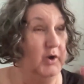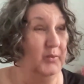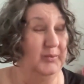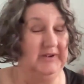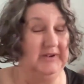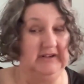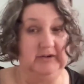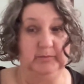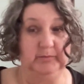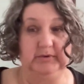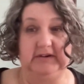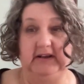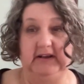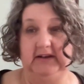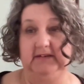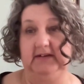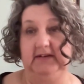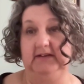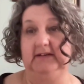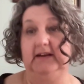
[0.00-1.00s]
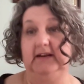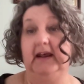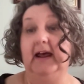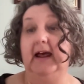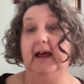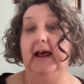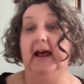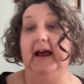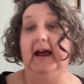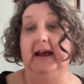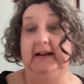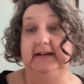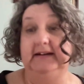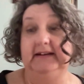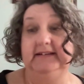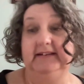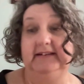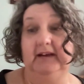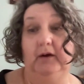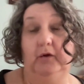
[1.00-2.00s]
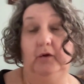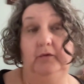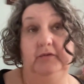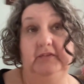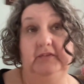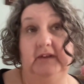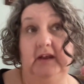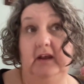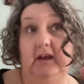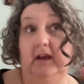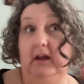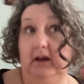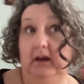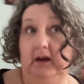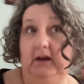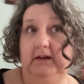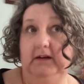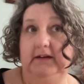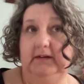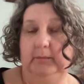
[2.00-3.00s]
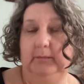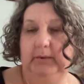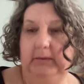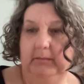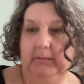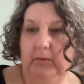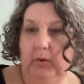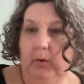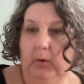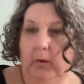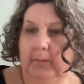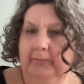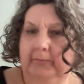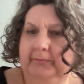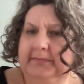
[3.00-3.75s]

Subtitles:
We need to protect it and ourselves a little bit more.